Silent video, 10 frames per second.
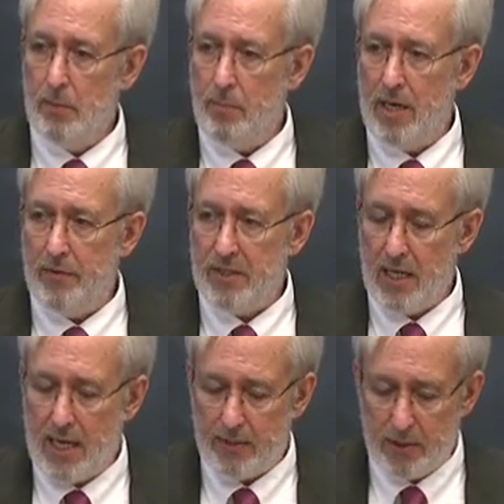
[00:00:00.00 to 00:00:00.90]
by the
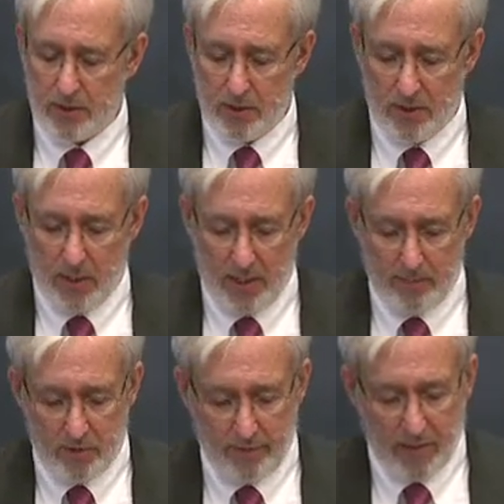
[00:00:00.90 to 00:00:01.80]
tactics and
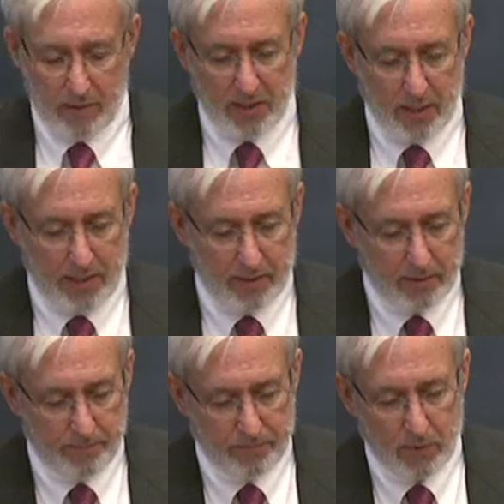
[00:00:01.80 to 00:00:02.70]
claims of Al Qaeda.